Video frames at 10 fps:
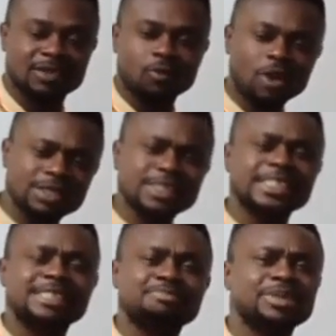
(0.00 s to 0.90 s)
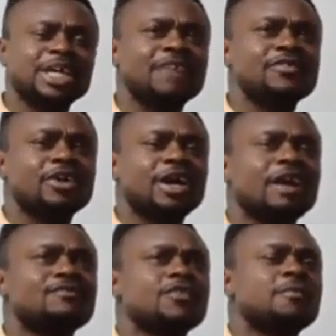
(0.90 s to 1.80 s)
What is
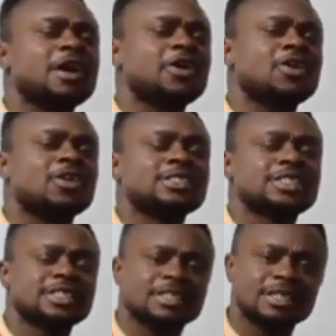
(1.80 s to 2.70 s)
behavioral pharmacology?